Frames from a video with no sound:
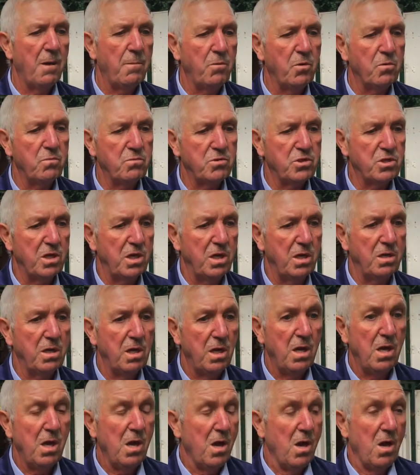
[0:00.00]
But
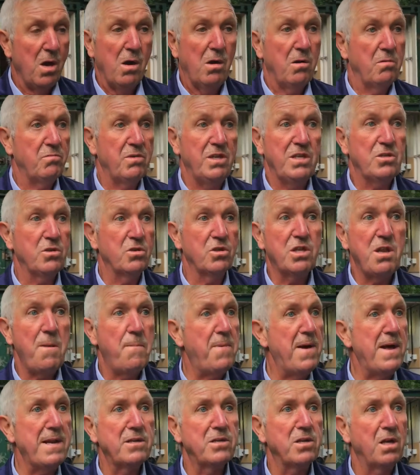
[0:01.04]
it just
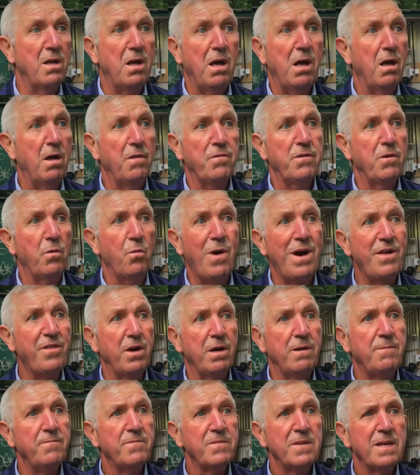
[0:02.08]
depends on the
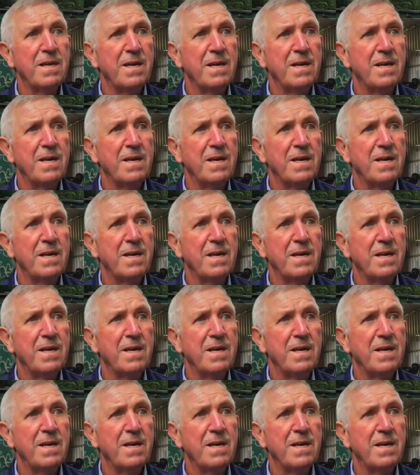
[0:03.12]
weather.